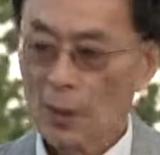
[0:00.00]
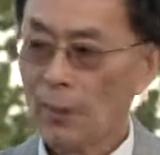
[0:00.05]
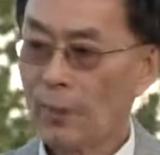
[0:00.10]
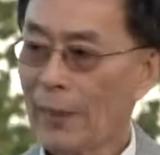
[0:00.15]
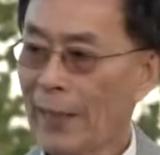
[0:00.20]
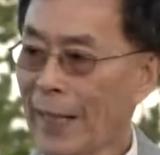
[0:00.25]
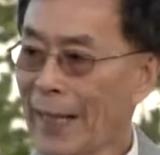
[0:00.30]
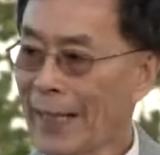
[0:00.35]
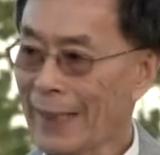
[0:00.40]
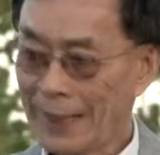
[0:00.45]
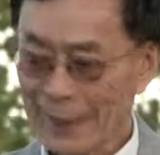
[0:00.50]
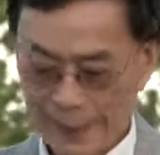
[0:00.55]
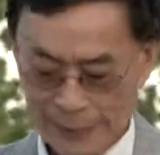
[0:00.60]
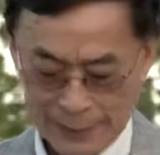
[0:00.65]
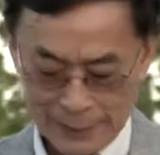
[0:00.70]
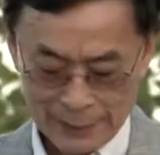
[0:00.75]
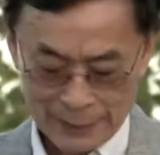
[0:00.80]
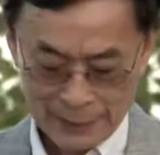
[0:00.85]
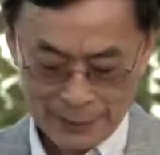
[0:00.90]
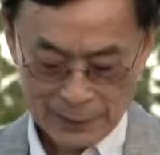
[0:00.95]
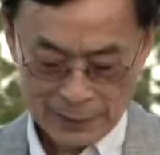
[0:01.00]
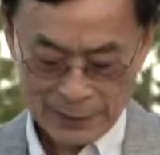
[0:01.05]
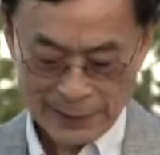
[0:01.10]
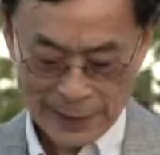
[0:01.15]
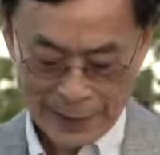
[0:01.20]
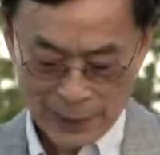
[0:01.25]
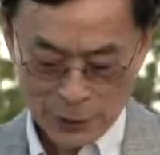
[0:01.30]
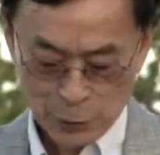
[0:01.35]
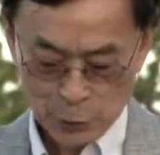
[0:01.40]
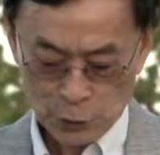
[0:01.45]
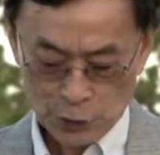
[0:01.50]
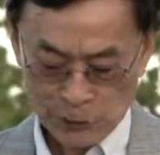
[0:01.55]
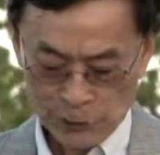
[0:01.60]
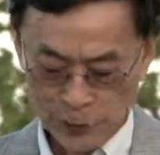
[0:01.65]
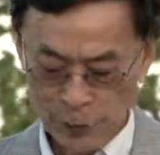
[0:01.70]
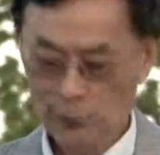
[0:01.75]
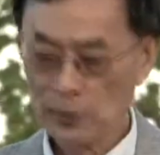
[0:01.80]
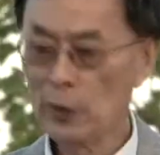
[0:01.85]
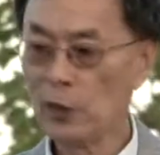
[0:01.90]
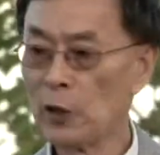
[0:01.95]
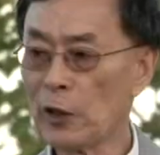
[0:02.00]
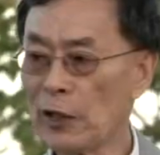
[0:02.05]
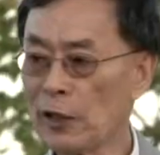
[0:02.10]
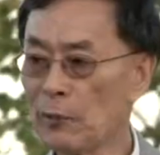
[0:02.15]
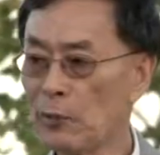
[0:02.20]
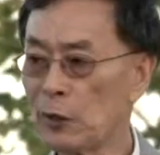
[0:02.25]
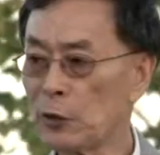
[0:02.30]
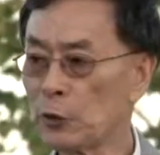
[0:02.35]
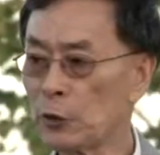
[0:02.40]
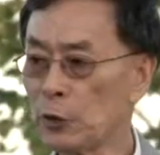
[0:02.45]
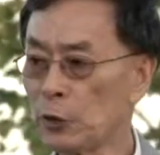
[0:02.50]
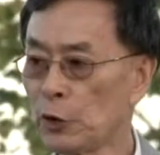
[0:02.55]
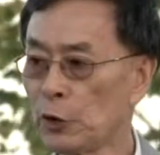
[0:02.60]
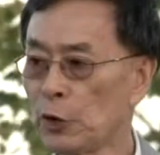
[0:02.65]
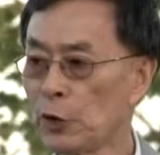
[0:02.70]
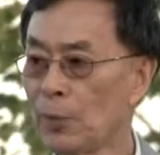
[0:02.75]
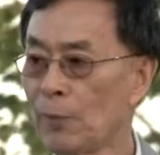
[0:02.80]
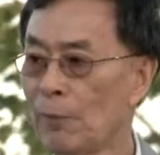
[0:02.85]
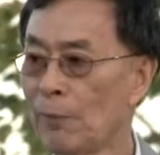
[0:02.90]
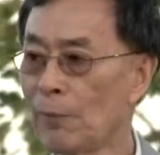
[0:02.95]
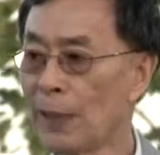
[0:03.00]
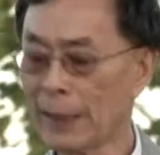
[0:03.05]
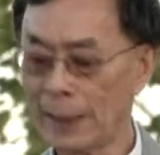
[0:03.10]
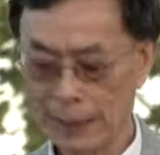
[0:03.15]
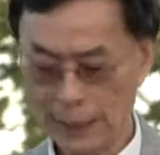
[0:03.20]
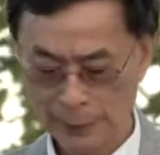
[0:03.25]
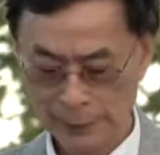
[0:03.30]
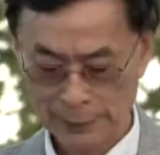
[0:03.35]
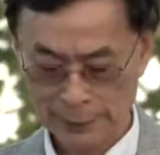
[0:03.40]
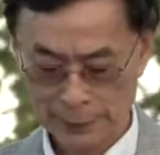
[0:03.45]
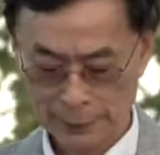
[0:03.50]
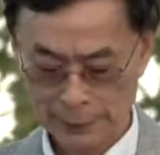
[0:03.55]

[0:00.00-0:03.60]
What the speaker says: Blood gushed from her immature body.